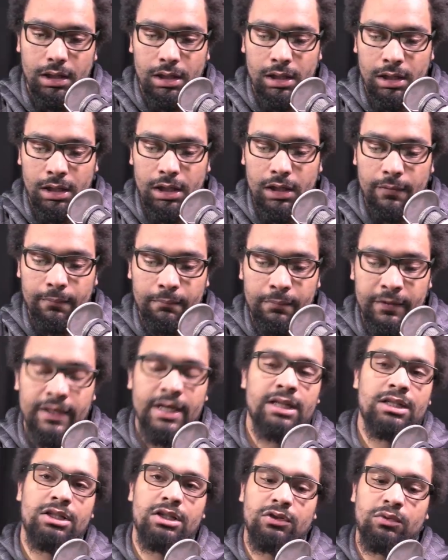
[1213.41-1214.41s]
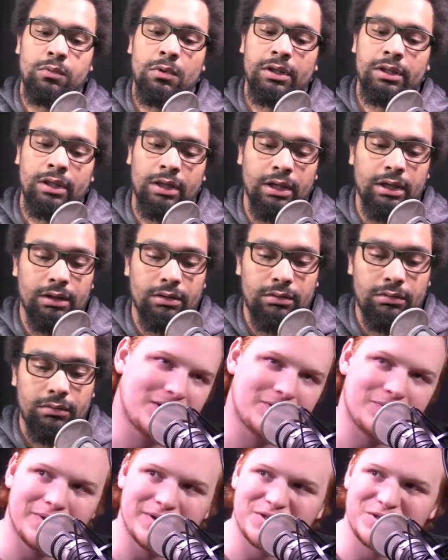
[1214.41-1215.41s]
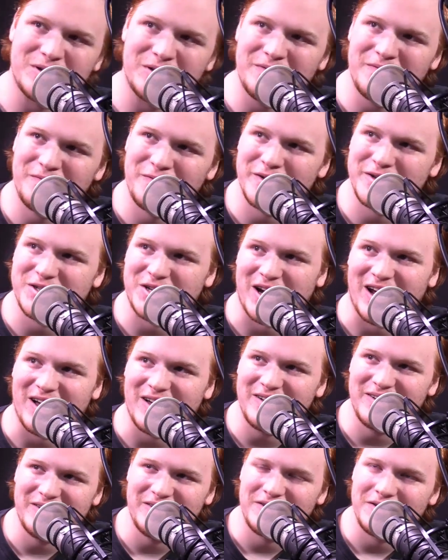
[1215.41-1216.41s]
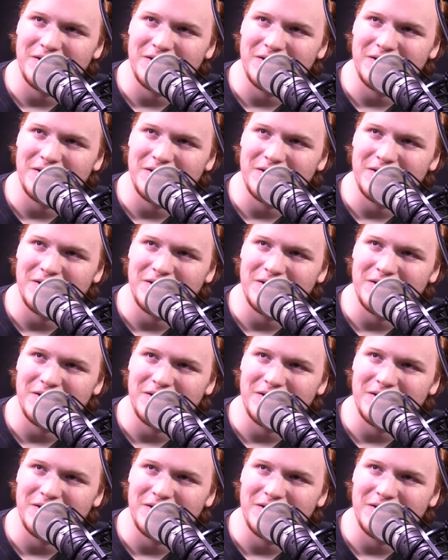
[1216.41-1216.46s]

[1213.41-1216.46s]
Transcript: But that's just one thing. Questions for chat.